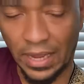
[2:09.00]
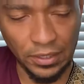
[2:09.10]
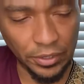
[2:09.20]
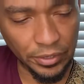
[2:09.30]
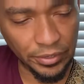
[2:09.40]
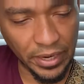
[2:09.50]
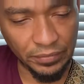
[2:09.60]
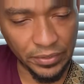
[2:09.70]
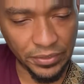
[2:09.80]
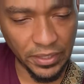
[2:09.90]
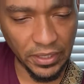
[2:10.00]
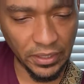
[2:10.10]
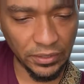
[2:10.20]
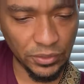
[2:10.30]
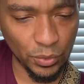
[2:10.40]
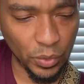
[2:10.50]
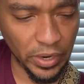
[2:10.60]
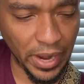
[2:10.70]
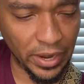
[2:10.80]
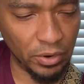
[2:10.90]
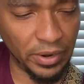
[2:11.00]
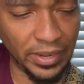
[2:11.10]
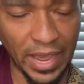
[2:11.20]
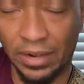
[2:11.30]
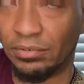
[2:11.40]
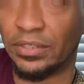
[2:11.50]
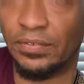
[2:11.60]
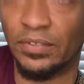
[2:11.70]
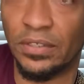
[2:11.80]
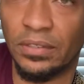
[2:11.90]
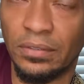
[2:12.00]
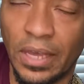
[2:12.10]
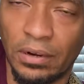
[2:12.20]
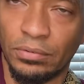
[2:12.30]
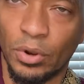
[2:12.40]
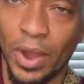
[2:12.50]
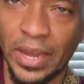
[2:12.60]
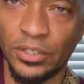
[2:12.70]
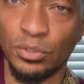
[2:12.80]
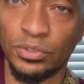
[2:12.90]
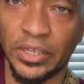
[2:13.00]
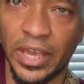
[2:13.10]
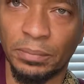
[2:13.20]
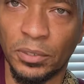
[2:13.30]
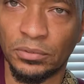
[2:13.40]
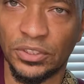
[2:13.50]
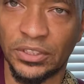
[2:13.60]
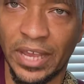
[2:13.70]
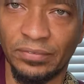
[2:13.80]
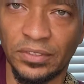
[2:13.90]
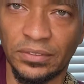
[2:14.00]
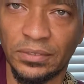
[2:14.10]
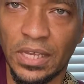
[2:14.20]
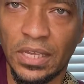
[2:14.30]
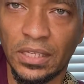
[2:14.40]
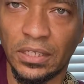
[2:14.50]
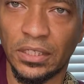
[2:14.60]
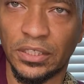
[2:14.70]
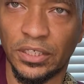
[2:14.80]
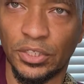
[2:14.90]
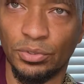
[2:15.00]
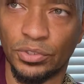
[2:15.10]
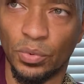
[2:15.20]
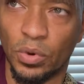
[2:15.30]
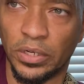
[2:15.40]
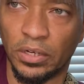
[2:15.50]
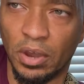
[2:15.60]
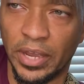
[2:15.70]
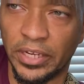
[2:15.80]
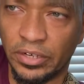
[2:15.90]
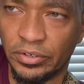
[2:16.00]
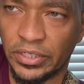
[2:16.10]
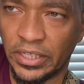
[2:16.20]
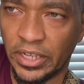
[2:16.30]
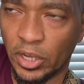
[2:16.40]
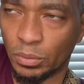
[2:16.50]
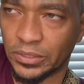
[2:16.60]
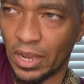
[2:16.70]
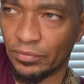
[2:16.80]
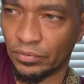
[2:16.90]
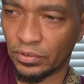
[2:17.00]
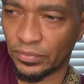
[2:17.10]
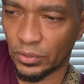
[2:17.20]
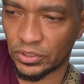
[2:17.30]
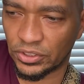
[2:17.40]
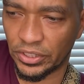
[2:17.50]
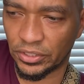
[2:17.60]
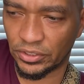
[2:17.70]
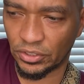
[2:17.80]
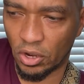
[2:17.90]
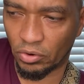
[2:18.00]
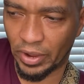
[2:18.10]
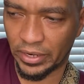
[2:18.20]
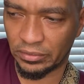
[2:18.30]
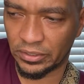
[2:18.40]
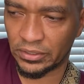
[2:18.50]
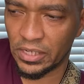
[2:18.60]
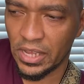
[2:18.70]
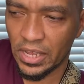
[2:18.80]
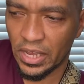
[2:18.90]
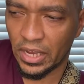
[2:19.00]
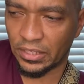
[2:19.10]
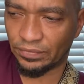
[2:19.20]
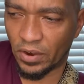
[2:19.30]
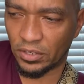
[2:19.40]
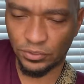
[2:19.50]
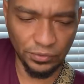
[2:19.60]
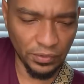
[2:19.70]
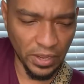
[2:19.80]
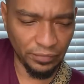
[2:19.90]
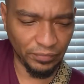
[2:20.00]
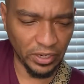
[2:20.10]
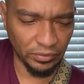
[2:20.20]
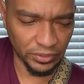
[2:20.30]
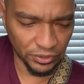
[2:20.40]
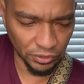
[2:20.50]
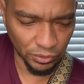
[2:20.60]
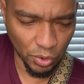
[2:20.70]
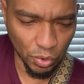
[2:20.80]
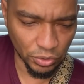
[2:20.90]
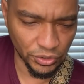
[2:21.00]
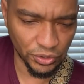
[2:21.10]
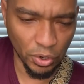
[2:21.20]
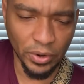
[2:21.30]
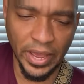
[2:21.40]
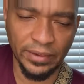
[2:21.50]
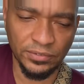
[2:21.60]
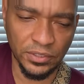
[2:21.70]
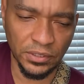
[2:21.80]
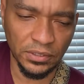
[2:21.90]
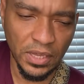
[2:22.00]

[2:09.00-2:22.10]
learned everything to where I don't know how to use a capo. Just haven't looked into using one at all. I hear it helps out for if you're a singer songwriter, and as far as you fingering certain chords, you don't have to